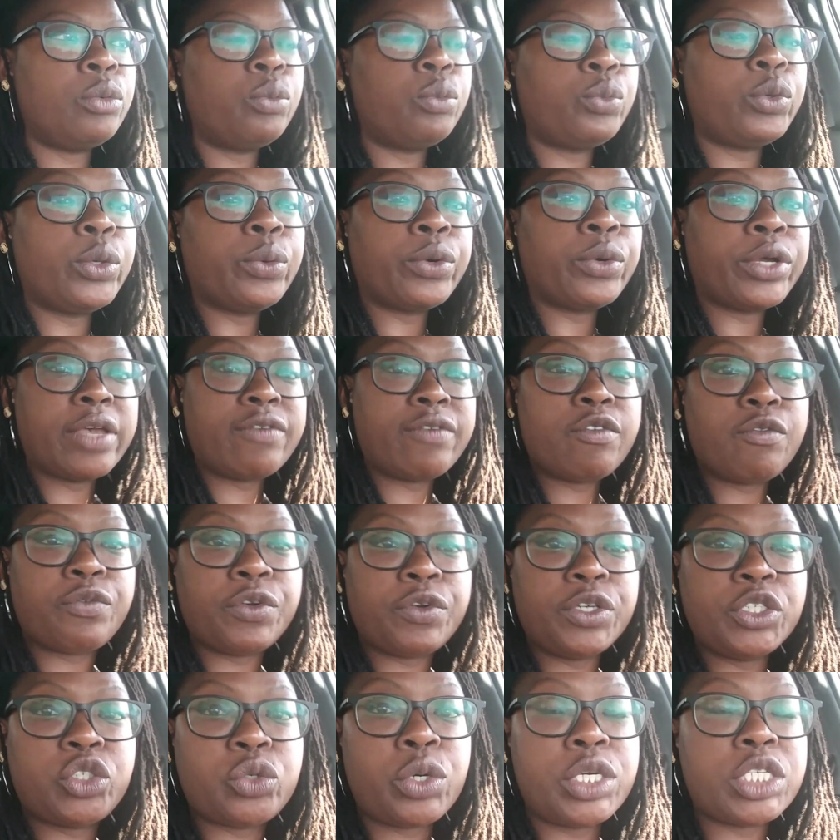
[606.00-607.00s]
We were given
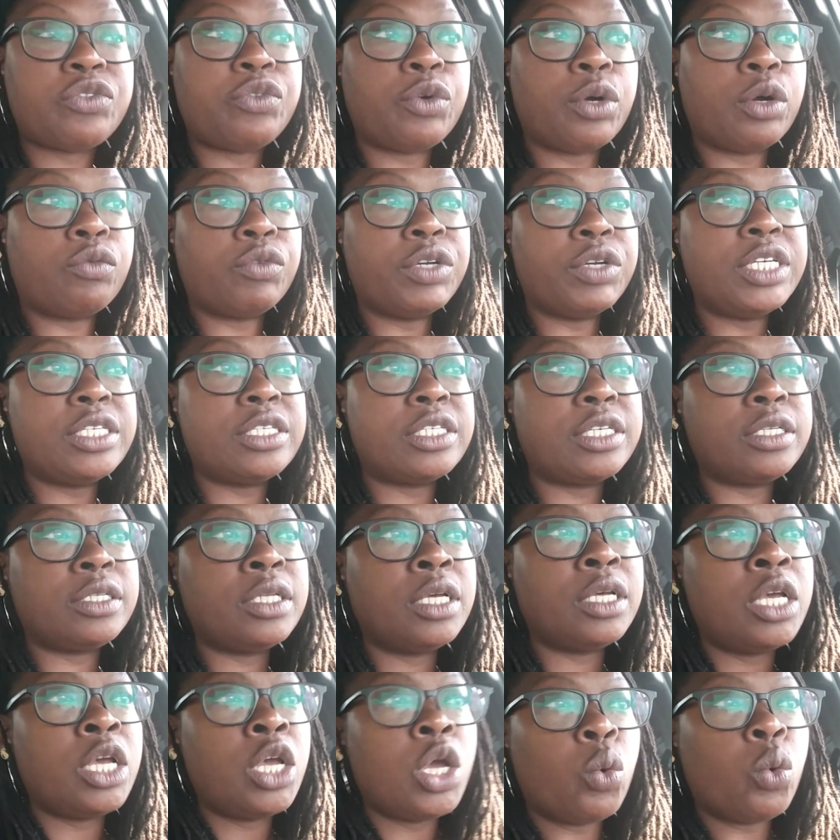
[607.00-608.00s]
free choice for a
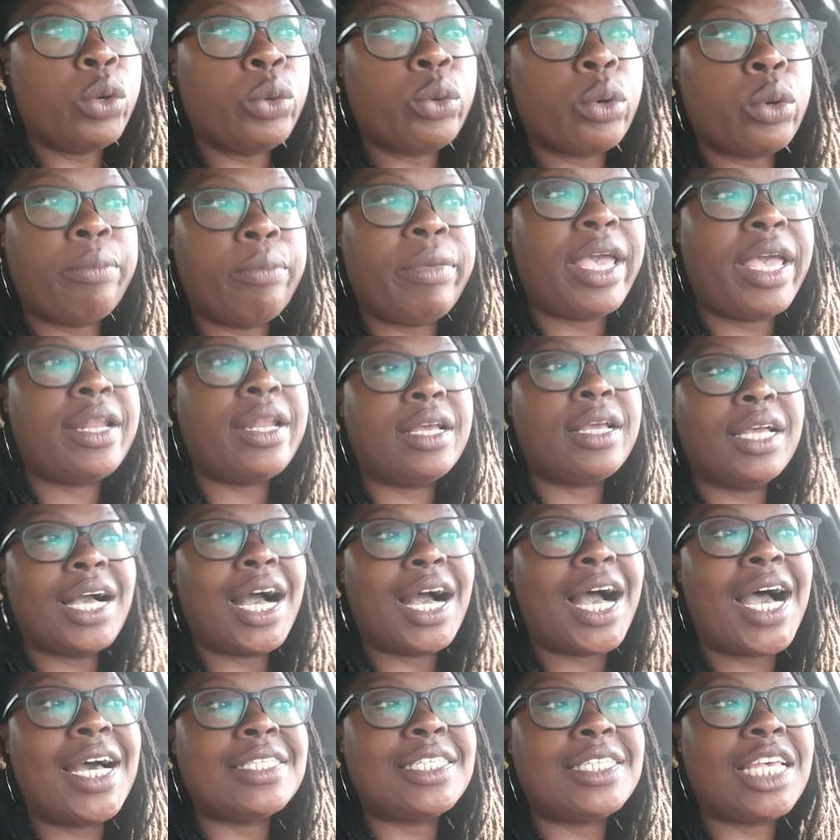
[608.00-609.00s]
reason. We were made in
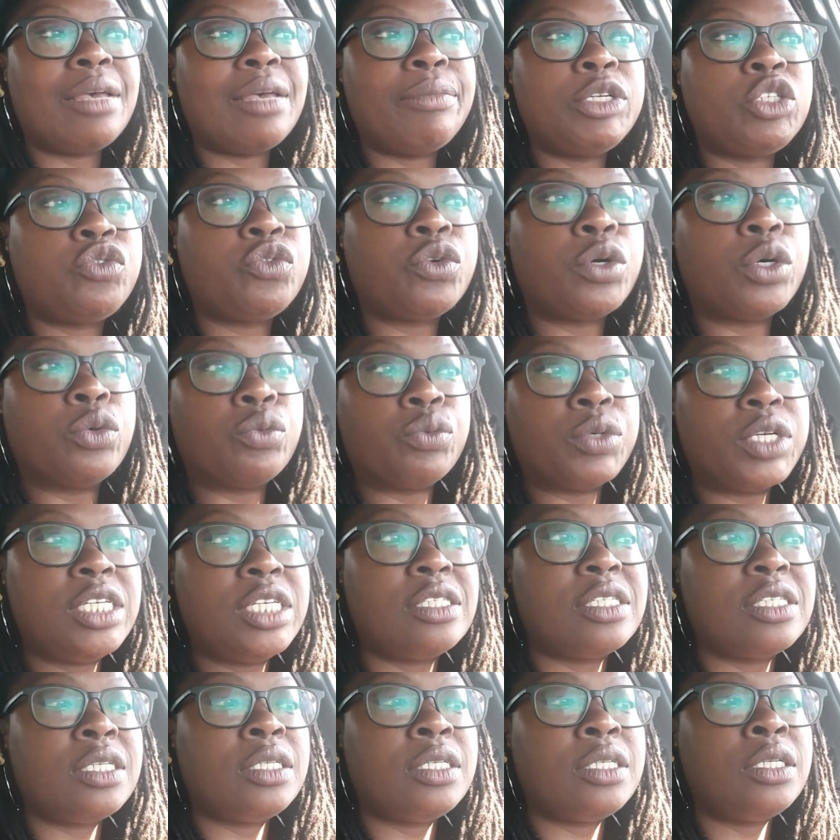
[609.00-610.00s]
God's image for a
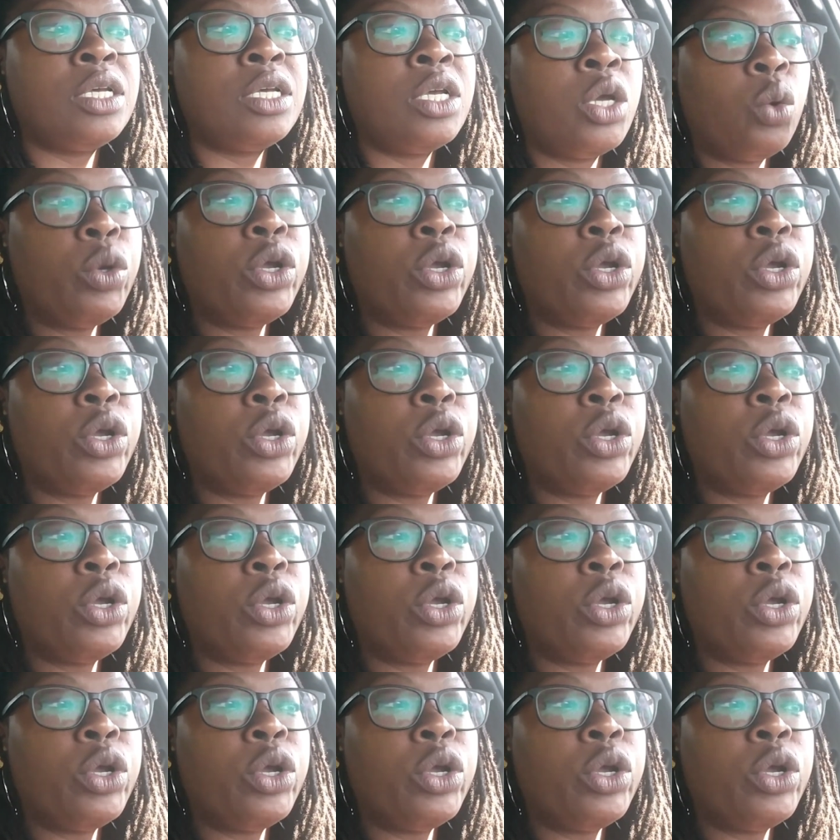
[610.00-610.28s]
reason.